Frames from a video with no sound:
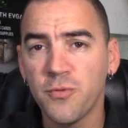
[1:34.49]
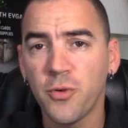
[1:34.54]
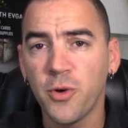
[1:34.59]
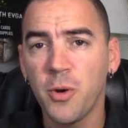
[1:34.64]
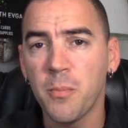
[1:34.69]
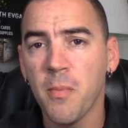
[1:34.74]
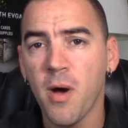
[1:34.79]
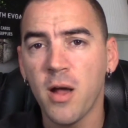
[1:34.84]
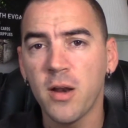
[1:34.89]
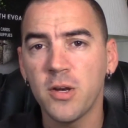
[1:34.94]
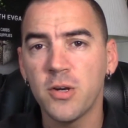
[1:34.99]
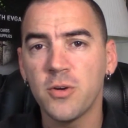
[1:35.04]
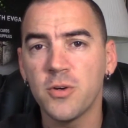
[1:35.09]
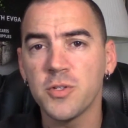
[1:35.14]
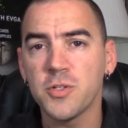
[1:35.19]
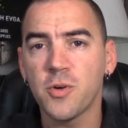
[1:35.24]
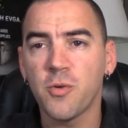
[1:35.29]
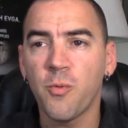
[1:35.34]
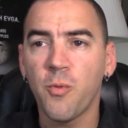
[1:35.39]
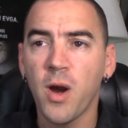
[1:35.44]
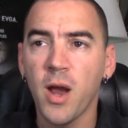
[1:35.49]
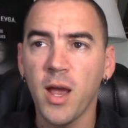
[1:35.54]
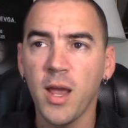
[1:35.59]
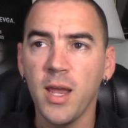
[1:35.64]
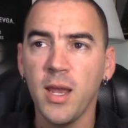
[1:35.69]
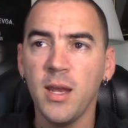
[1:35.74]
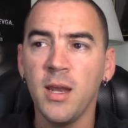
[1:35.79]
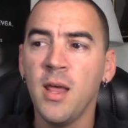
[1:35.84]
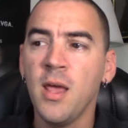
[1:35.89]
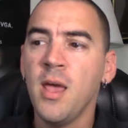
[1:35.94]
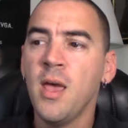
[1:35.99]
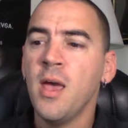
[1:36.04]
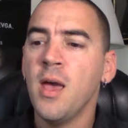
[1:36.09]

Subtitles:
for your monitors are right,